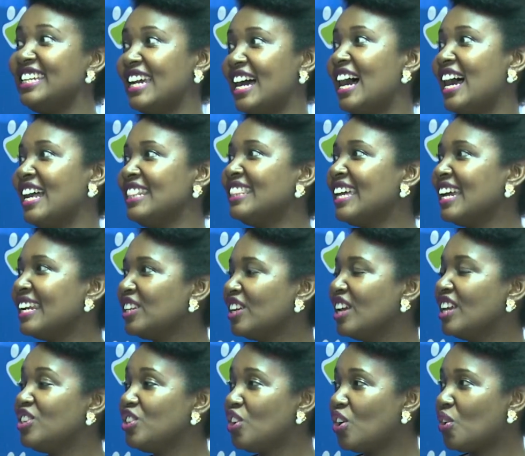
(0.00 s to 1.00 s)
Yeah, and then
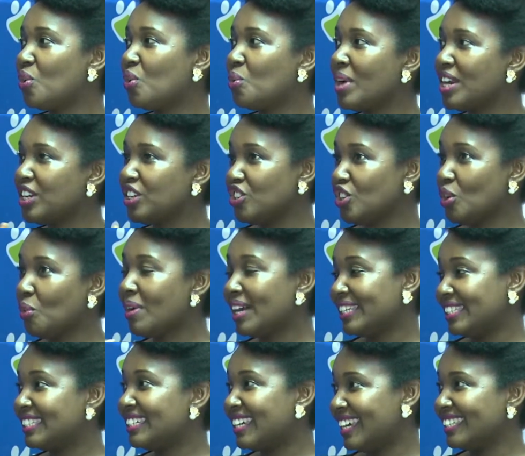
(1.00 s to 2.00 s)
when your
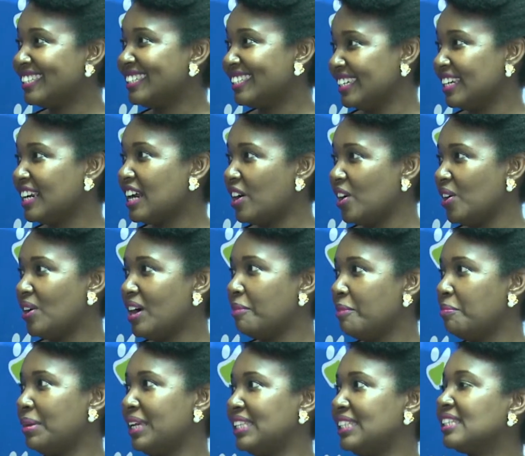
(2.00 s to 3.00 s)
worst case scenario
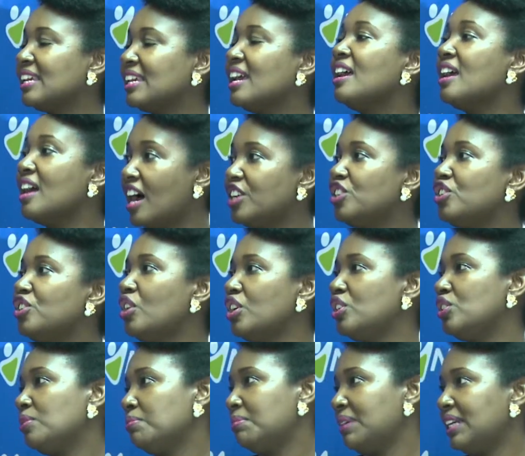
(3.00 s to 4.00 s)
happens and you're going
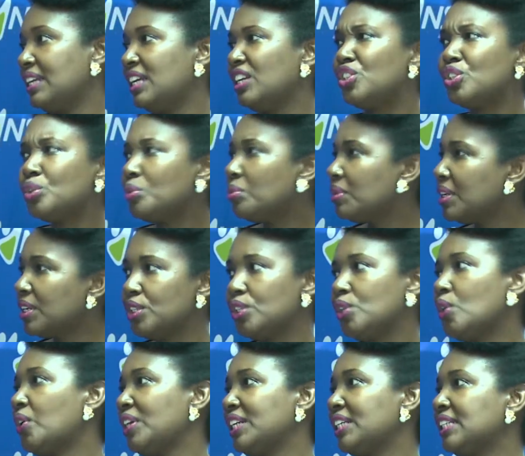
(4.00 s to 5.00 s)
to manage, you will
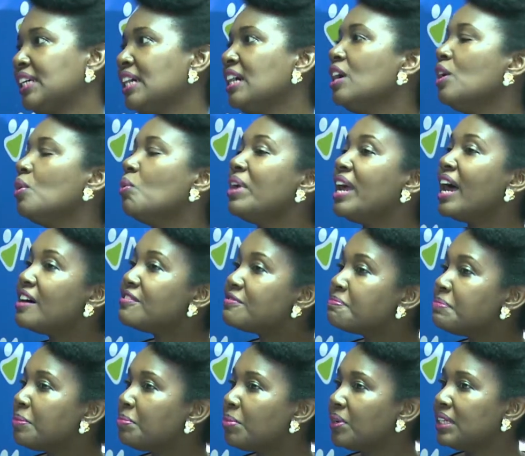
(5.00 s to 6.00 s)
not. We have
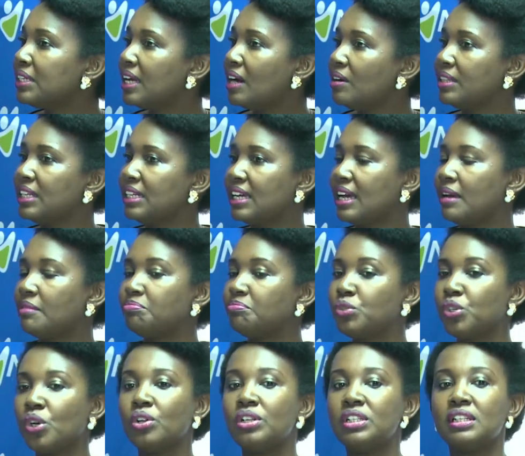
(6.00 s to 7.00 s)
people now that are
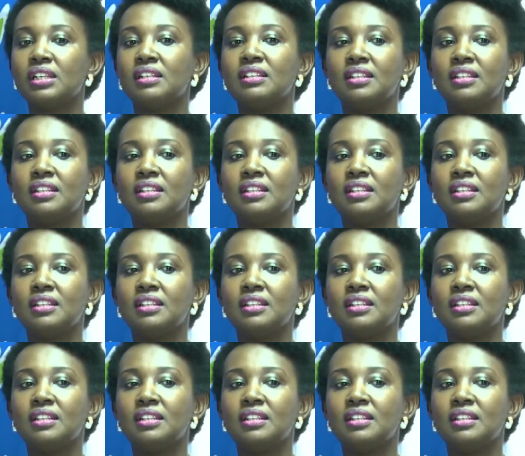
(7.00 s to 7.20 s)
told